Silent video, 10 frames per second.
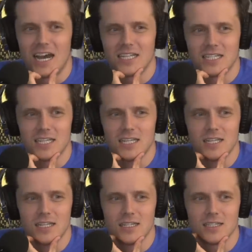
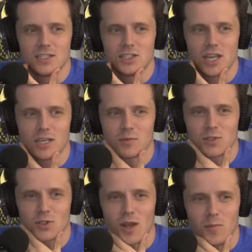did Jacob
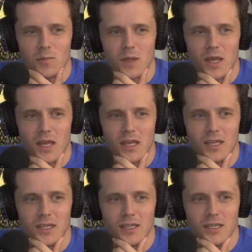
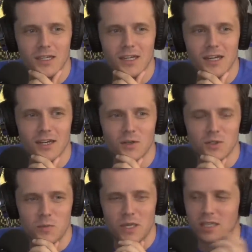Tremblay, who
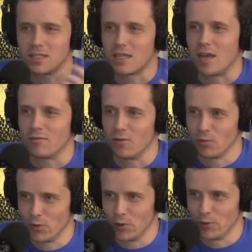was big at the time for
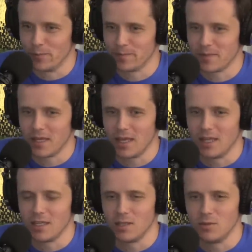Room,
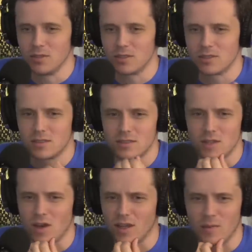and he was
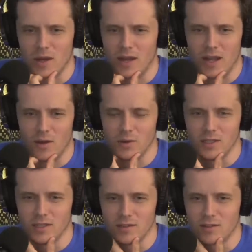talking about how
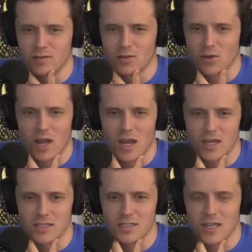he
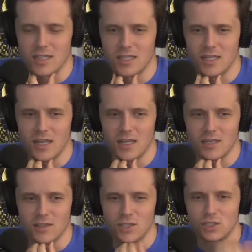cries. I did
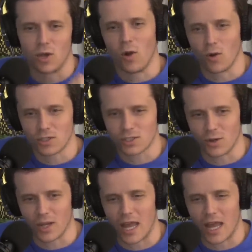a show horse showing a